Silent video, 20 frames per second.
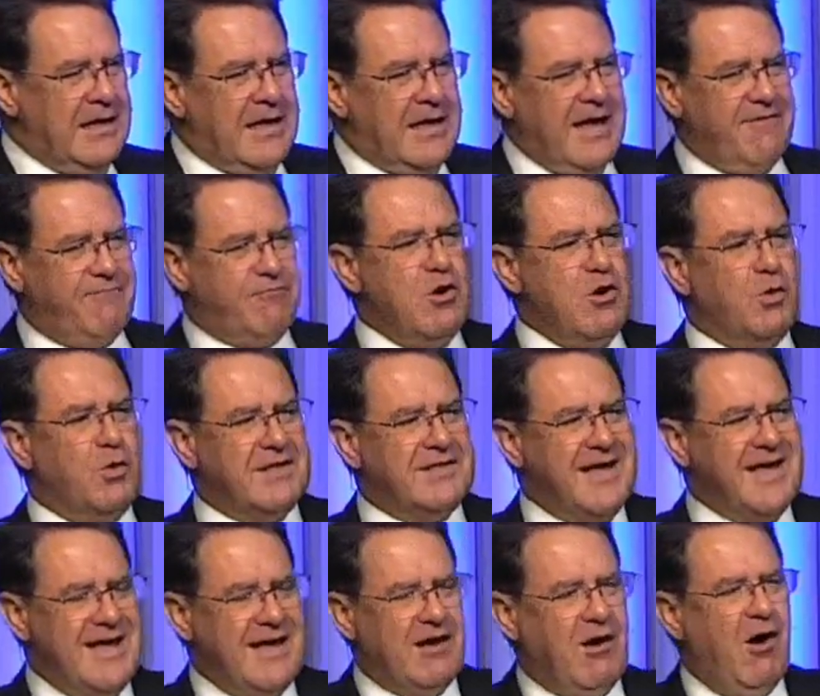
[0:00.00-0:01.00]
If you were to
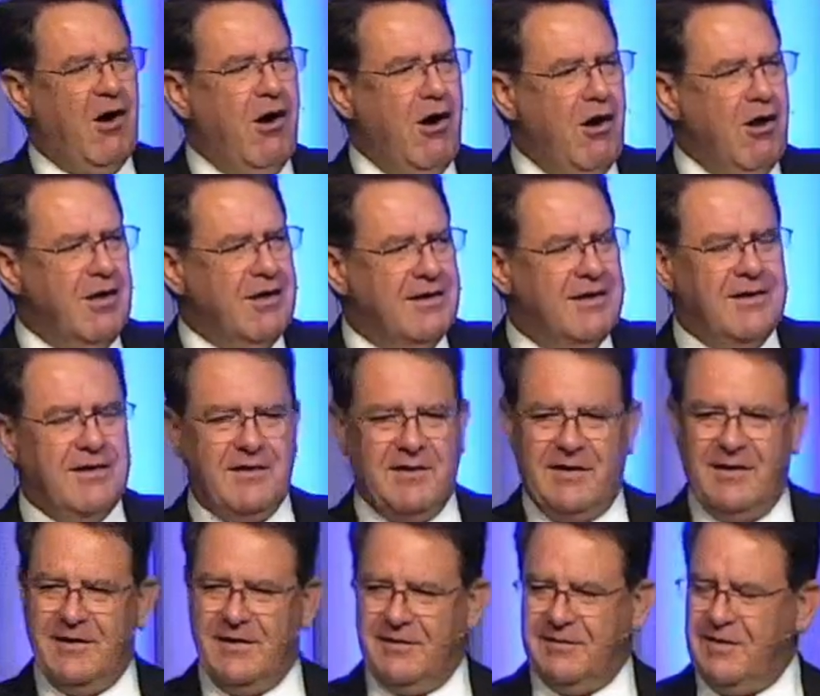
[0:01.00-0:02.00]
take all,
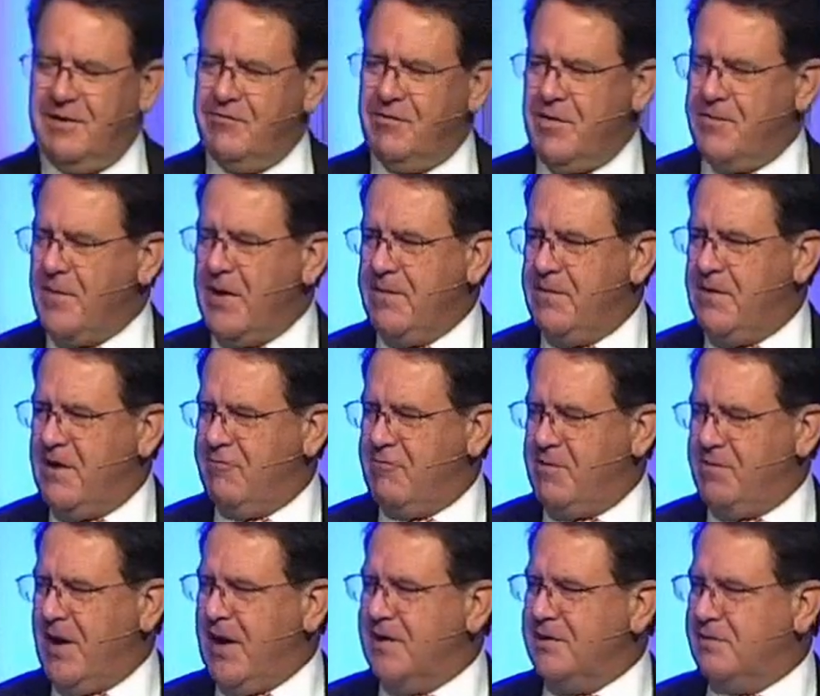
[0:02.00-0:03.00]
and it
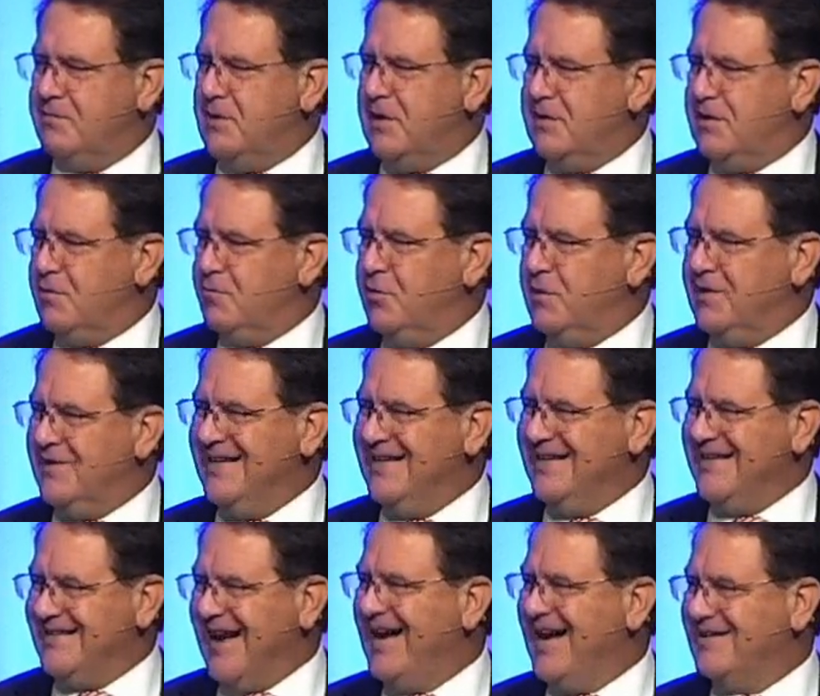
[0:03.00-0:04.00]
reminded me that when
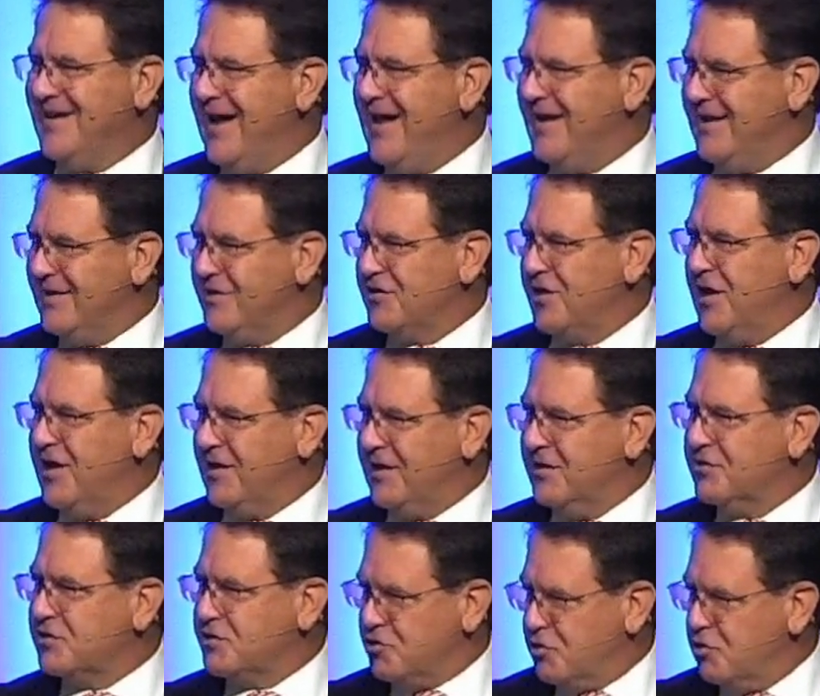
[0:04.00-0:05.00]
the Titanic sank,
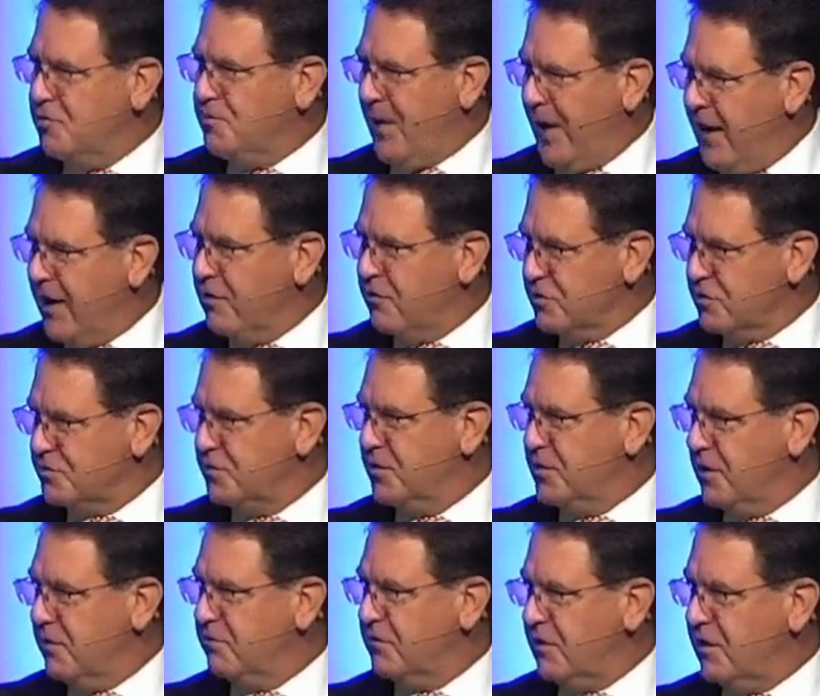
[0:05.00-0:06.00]
it's 2 miles
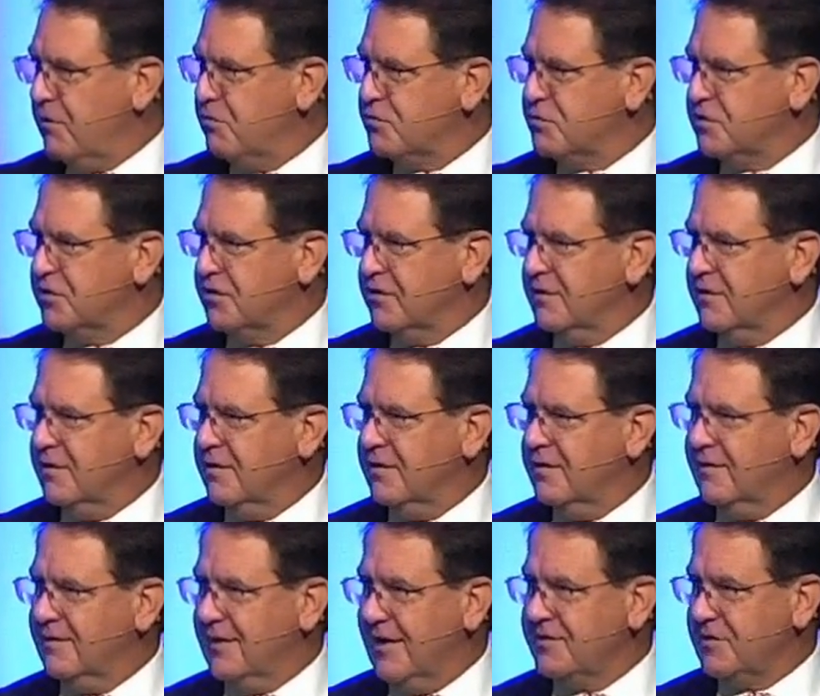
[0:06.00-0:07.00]
below the ocean.
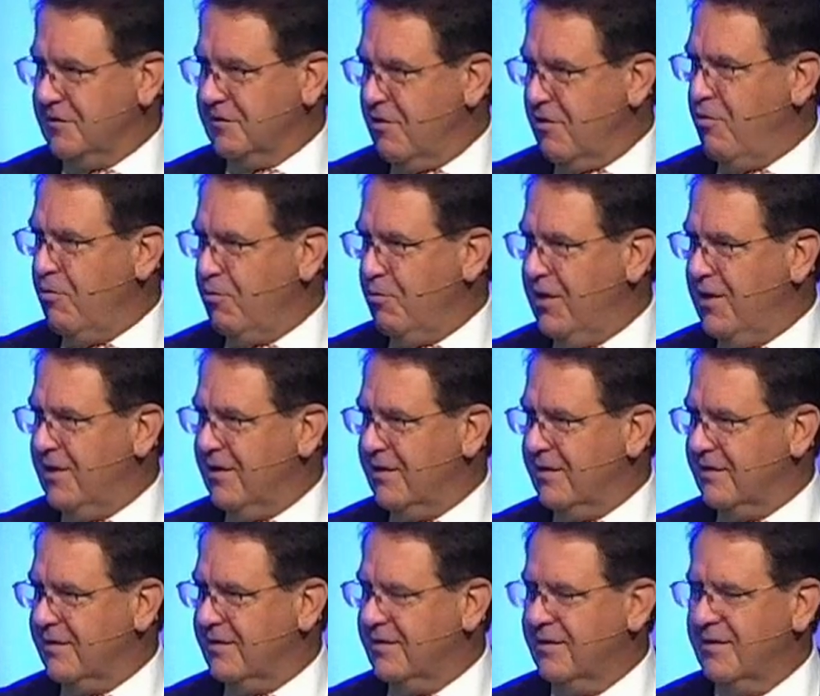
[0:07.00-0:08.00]
That's a long way.
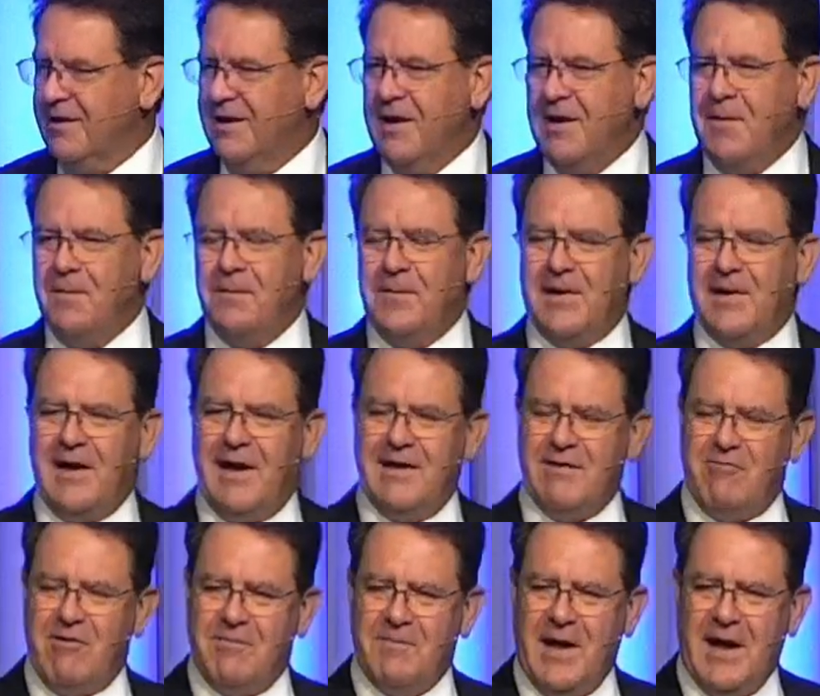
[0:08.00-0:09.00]
But
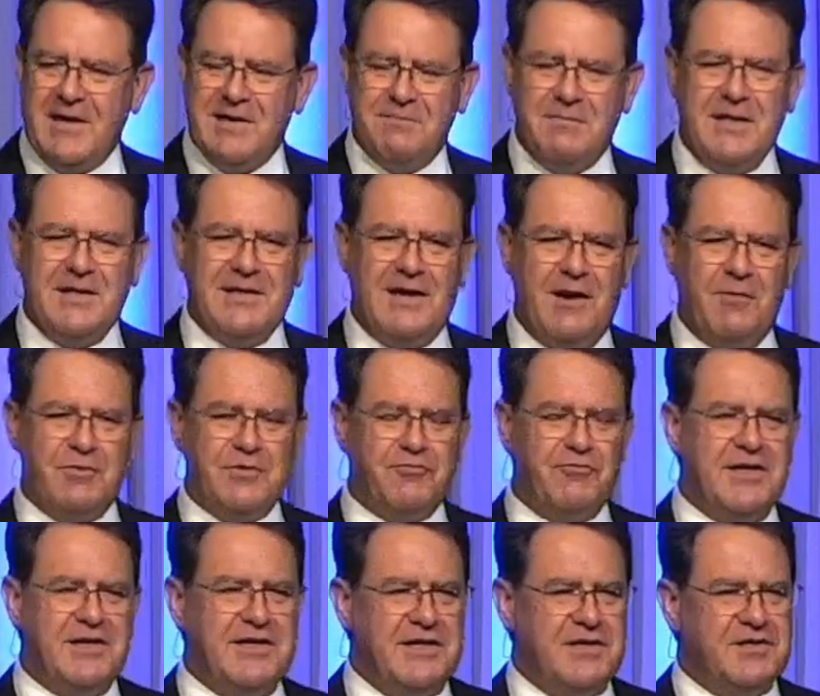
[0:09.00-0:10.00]
it reminded me that I was
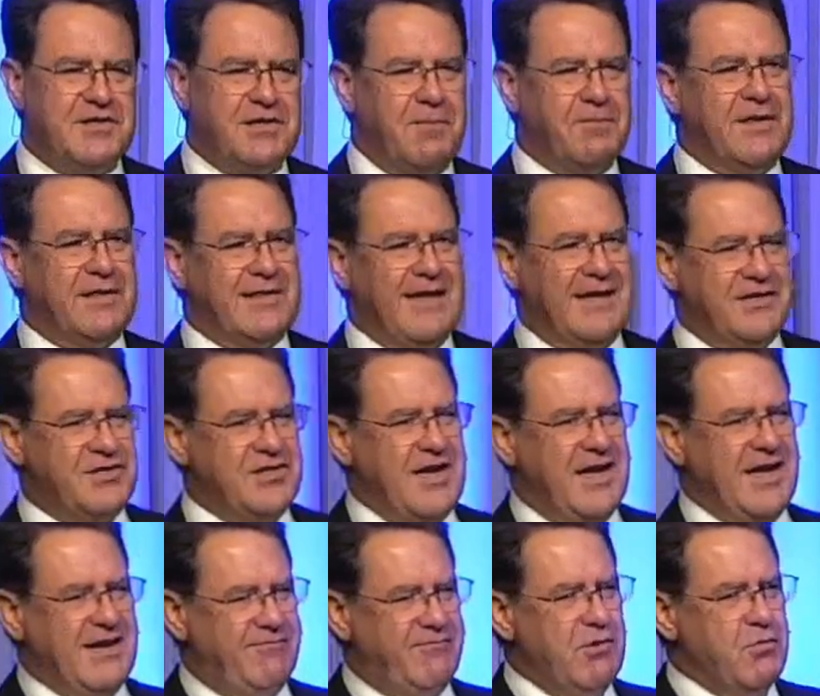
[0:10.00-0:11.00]
reading something that
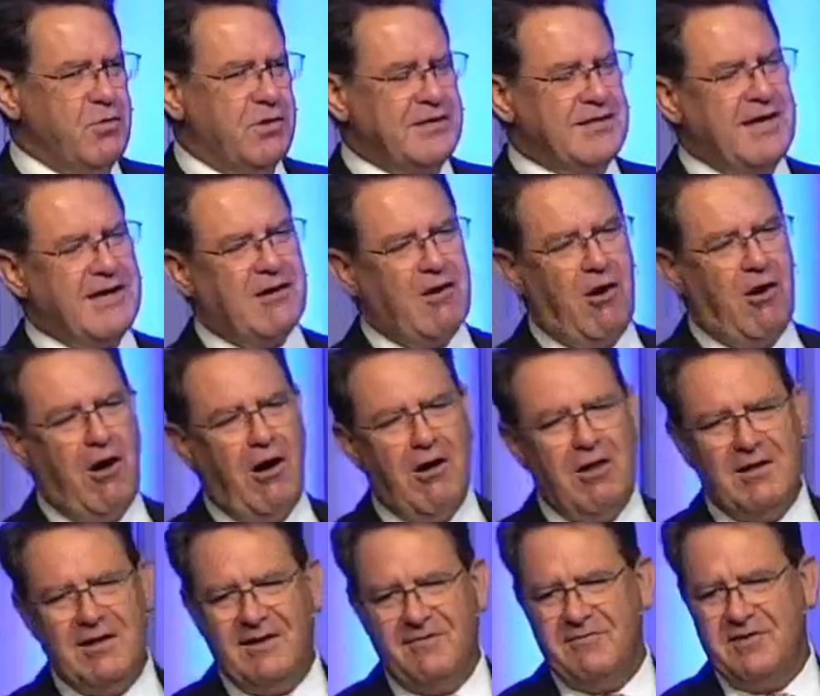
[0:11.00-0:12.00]
said, if you were to take
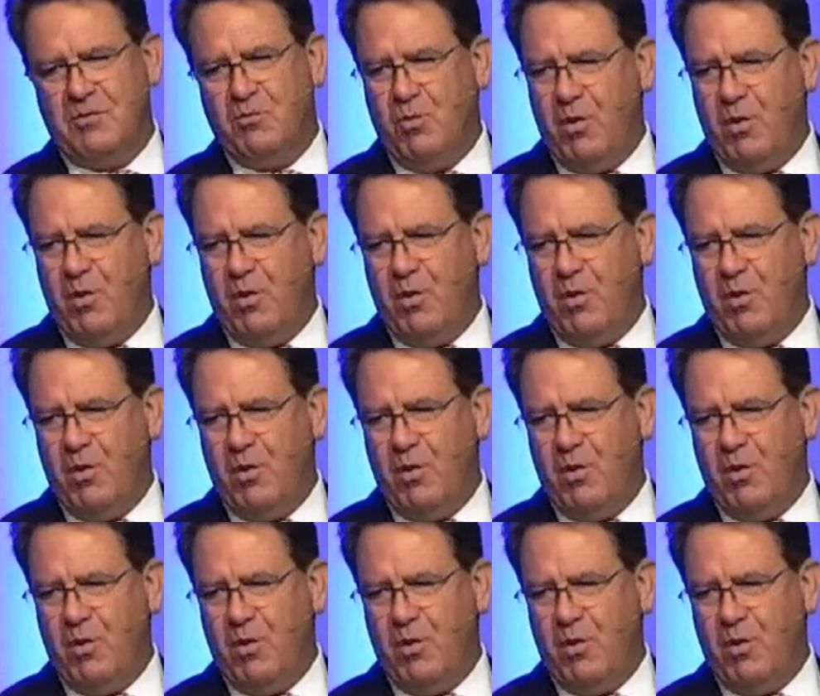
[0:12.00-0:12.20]
all of the